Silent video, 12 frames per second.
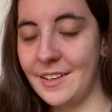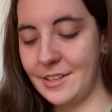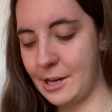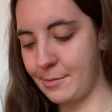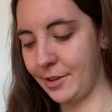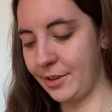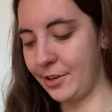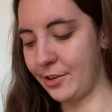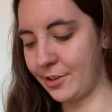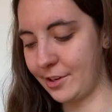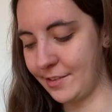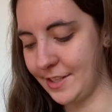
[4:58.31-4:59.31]
I'm a little
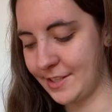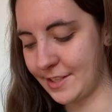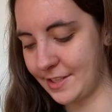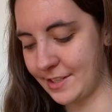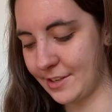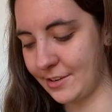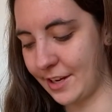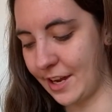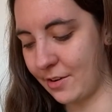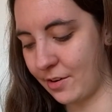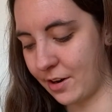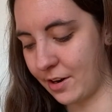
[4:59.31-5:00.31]
nervous considering
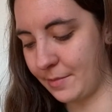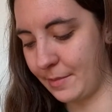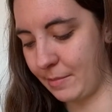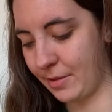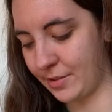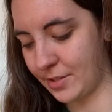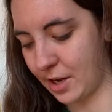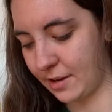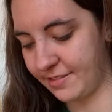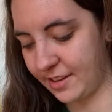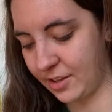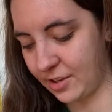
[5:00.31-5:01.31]
how hard maybe the
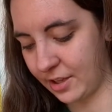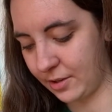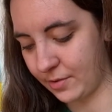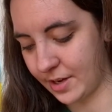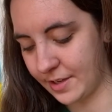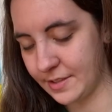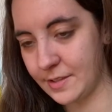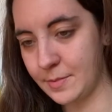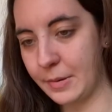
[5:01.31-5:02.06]
toffee cookie was,